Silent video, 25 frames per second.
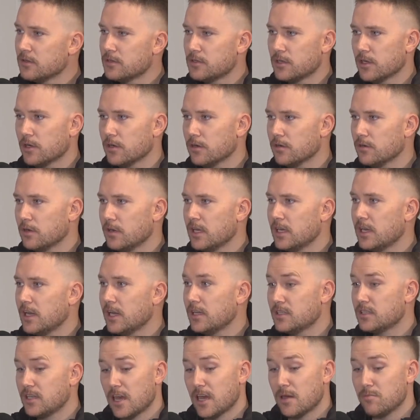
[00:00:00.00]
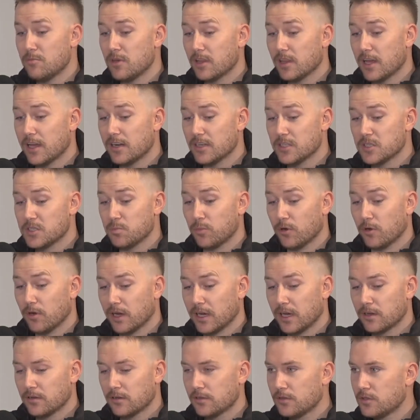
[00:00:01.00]
So he needs to emulate a
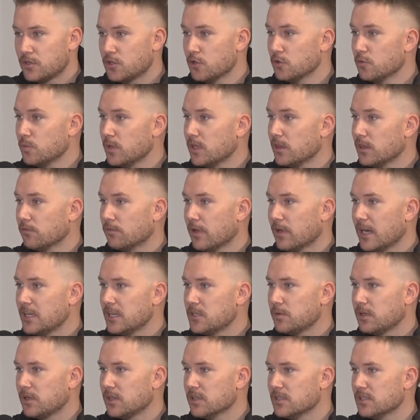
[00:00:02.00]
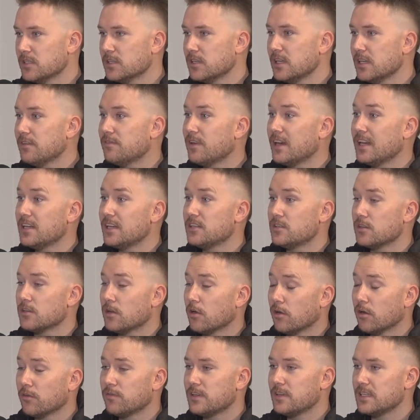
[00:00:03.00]
spike to win the race, because if he's
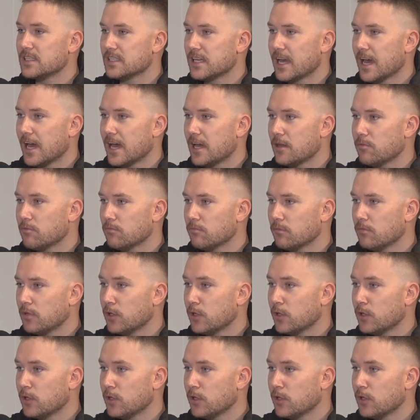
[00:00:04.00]
off his game,